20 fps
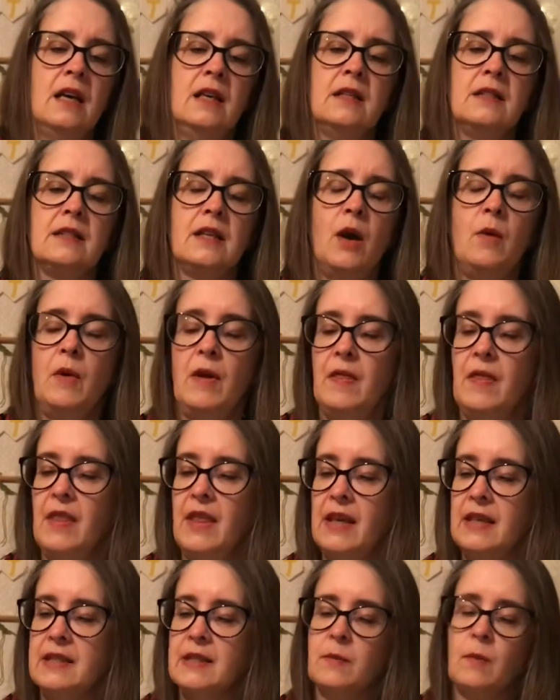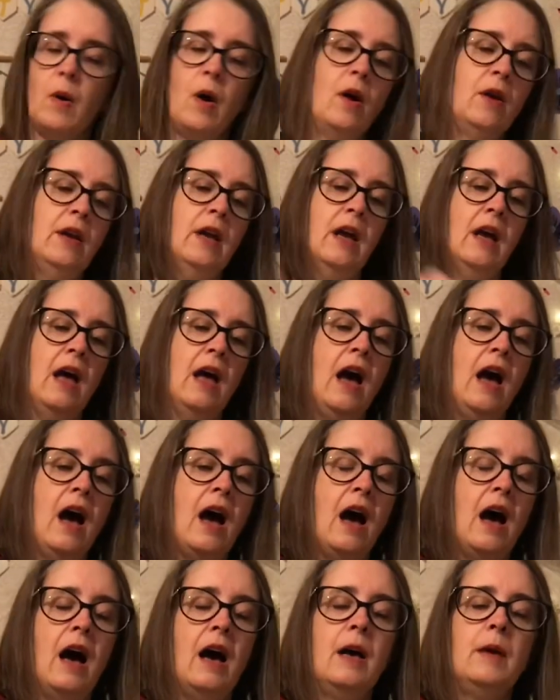So in this one,
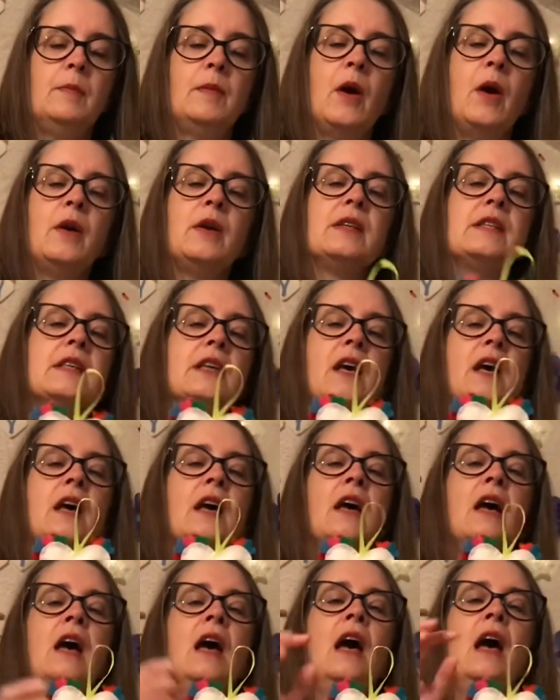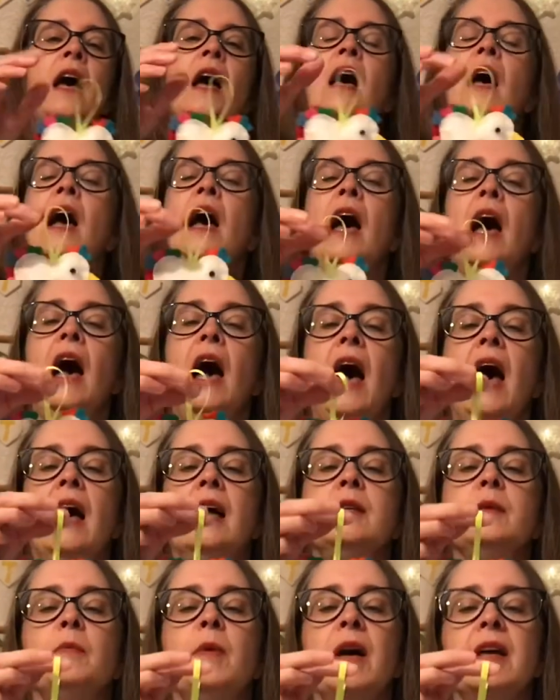I'm going to
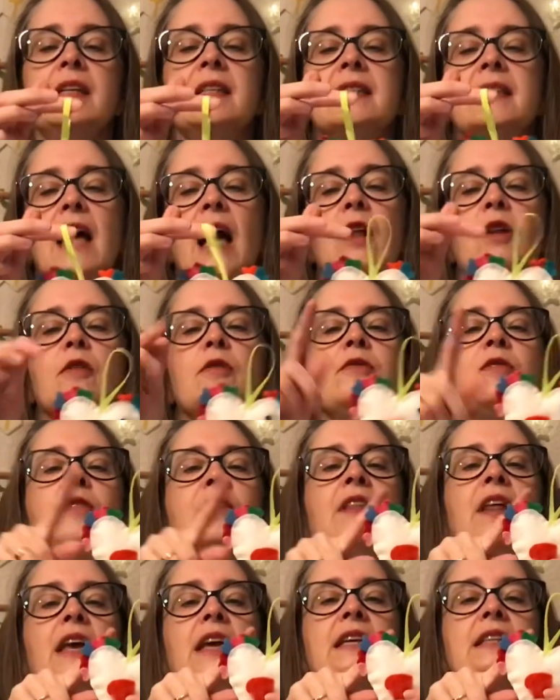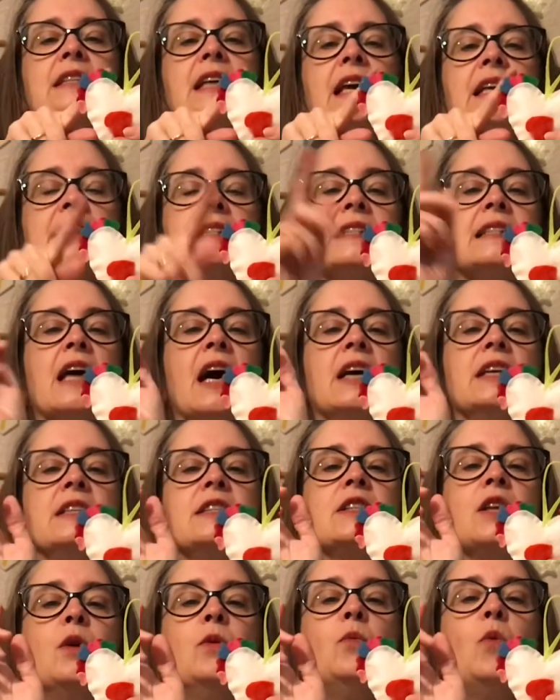add myself these inside.
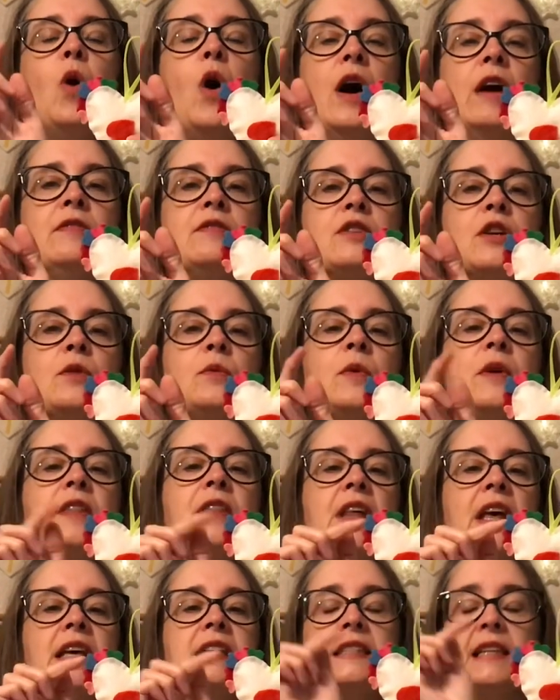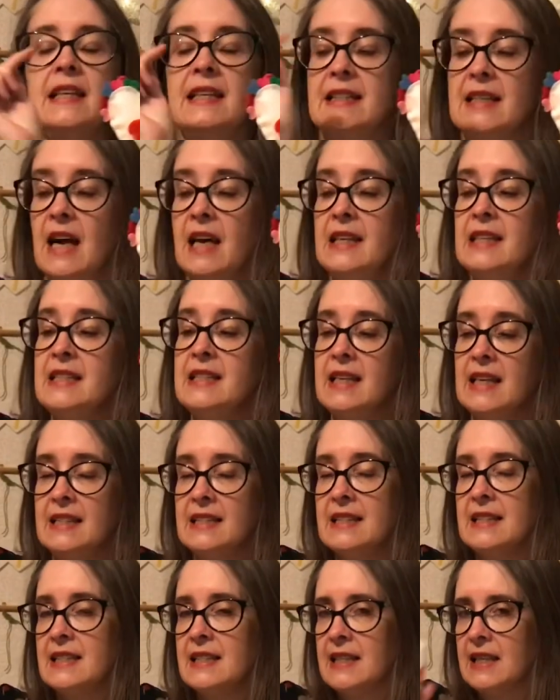So what I've done with this is I did
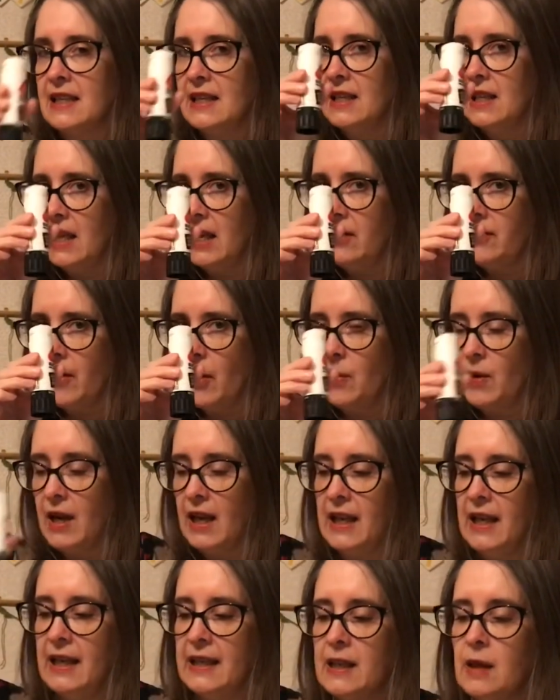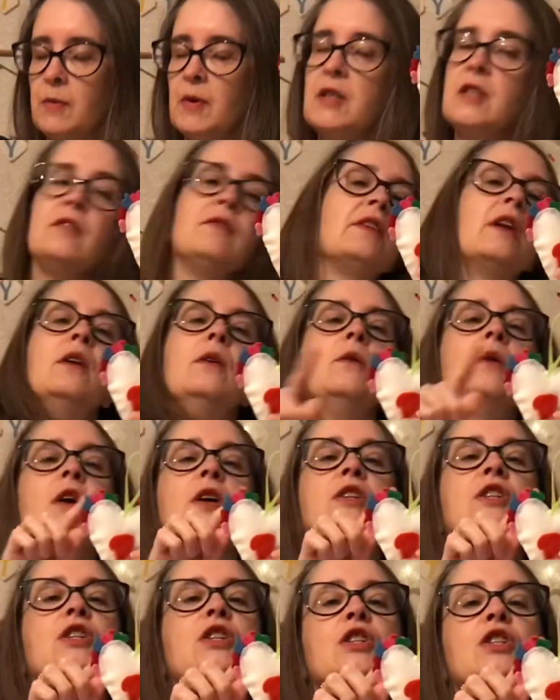still evoke a little bit of glue
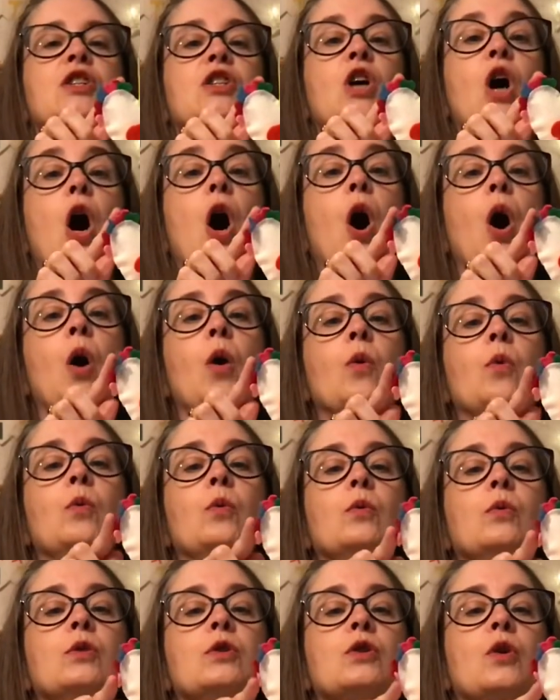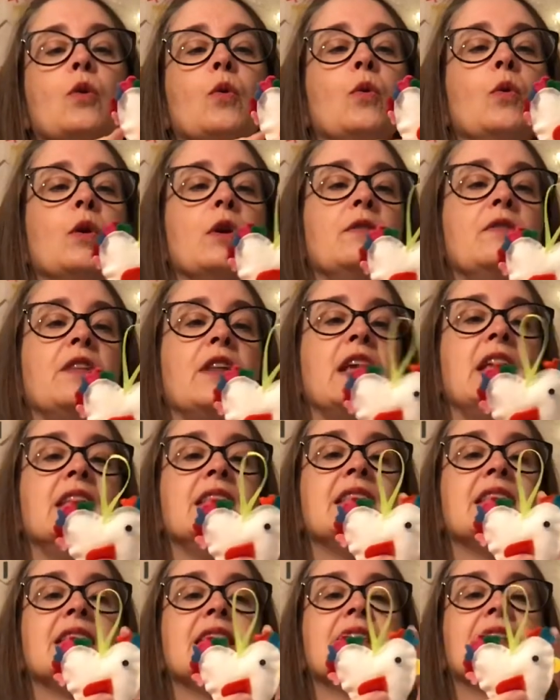gun just to hold all of these
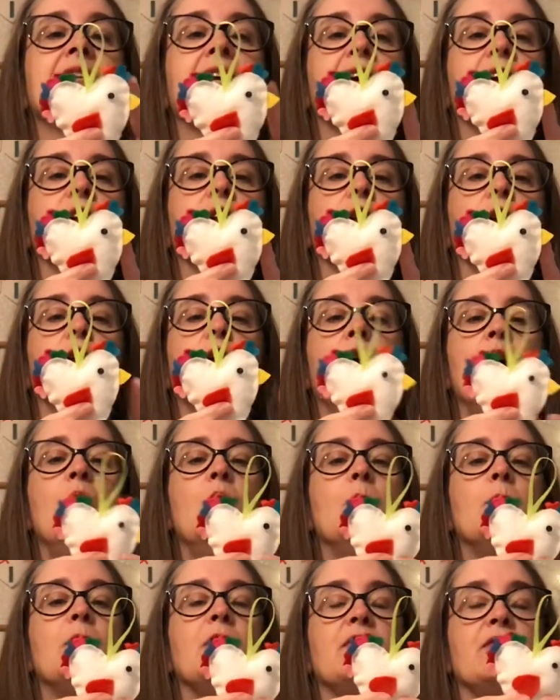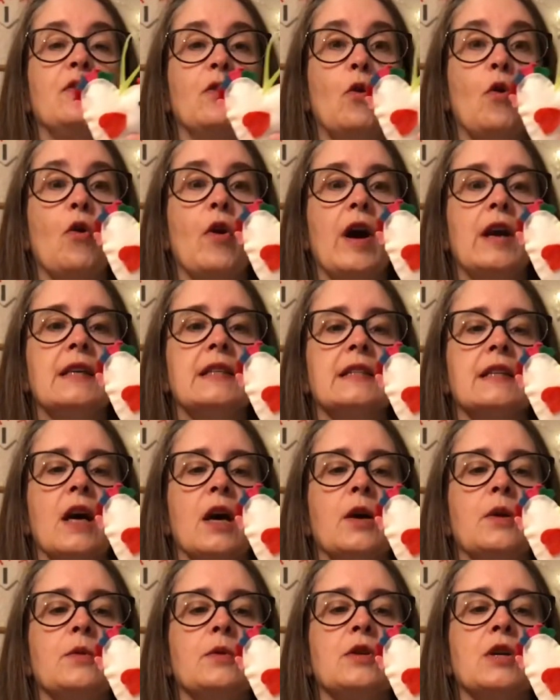still before I
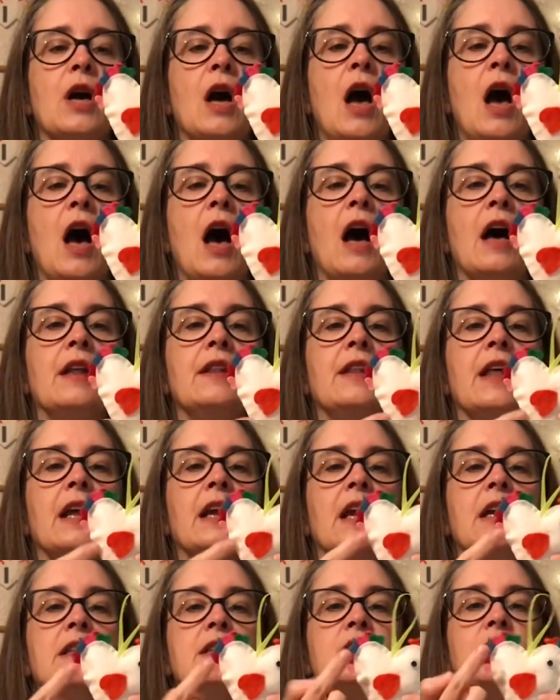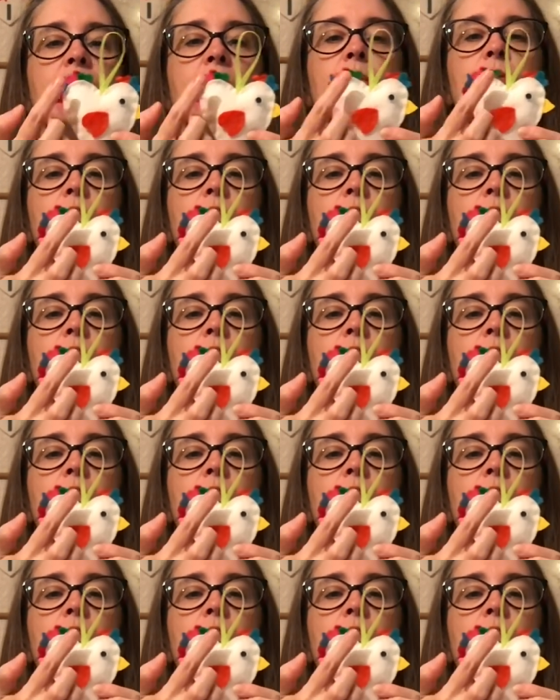sewed. And then I sewed